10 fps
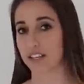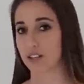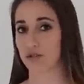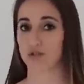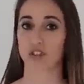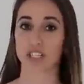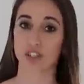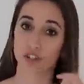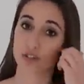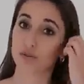take you
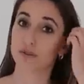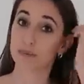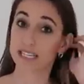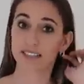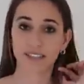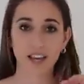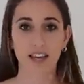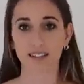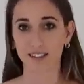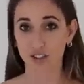straight to the piece
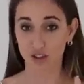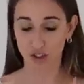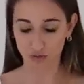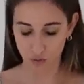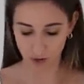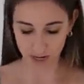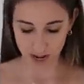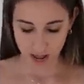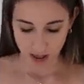instead of searching for it.